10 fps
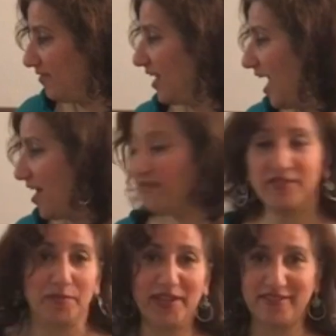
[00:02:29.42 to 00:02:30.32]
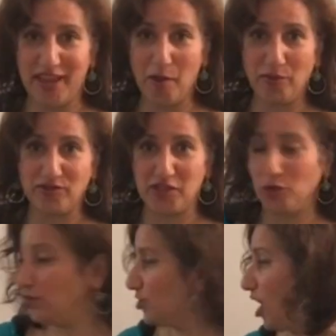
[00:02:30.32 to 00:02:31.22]
even have some examples
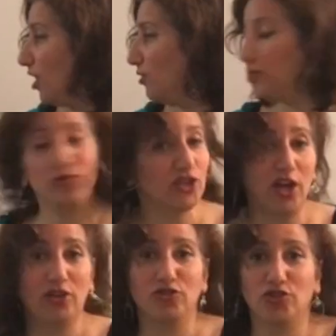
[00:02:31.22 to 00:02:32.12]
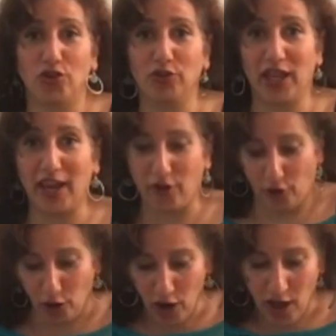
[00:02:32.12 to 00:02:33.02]
here, which I'll show later.